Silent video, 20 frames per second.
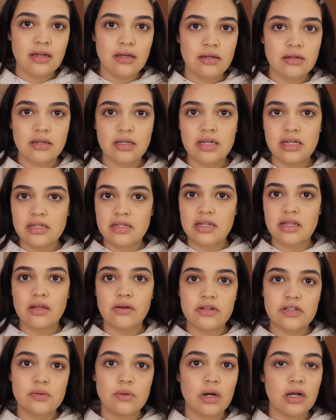because it
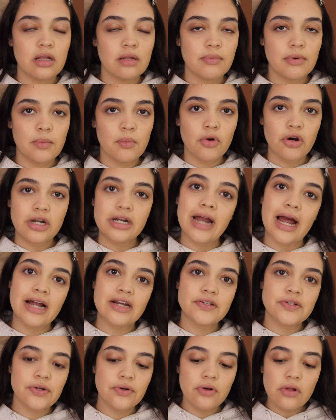looks a little bit more
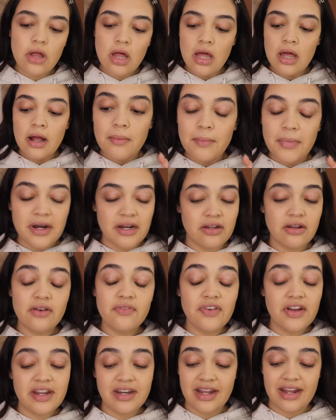natural, but I couldn't
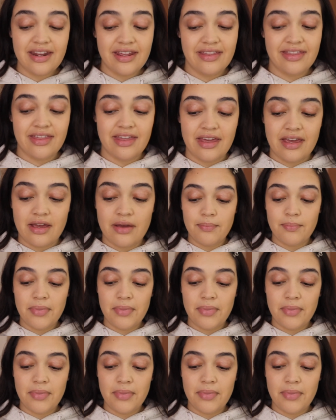find anything.